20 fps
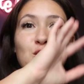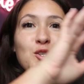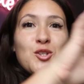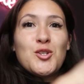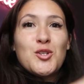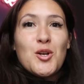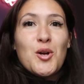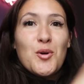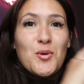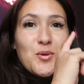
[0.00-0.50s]

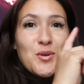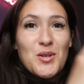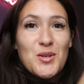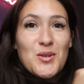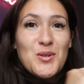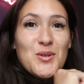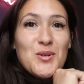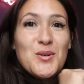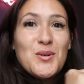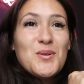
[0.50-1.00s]
show
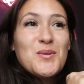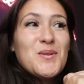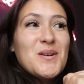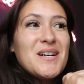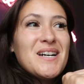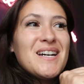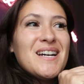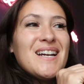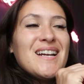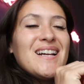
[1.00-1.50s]

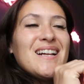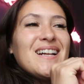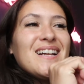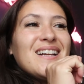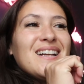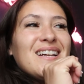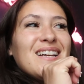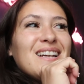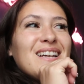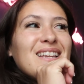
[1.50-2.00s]
you
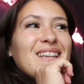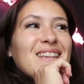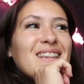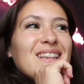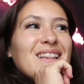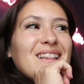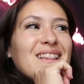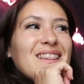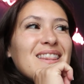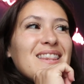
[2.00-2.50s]

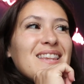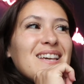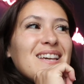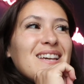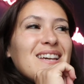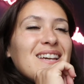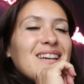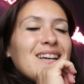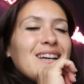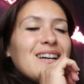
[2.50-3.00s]

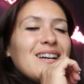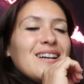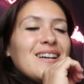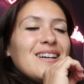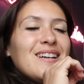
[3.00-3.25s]
the